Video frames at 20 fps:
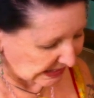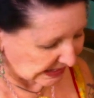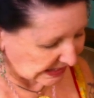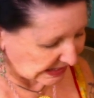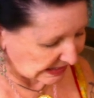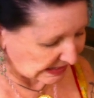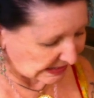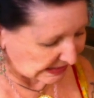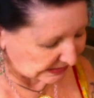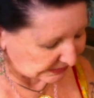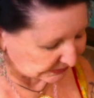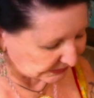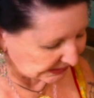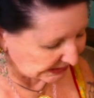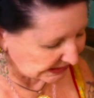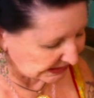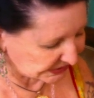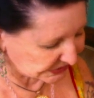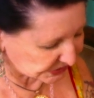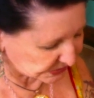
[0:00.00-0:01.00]
Uh, we
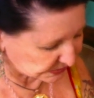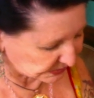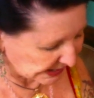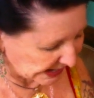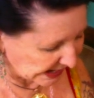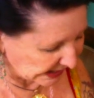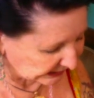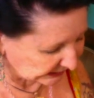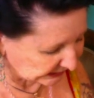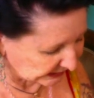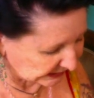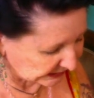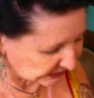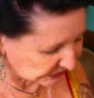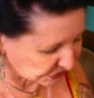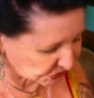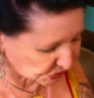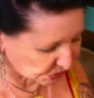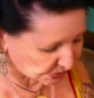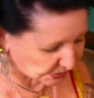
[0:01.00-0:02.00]
need to rally the
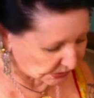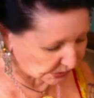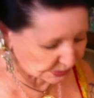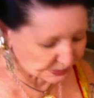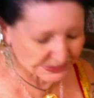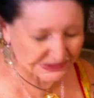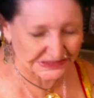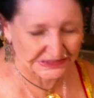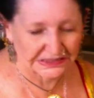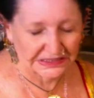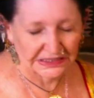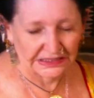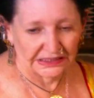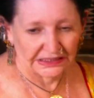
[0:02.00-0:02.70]
troops.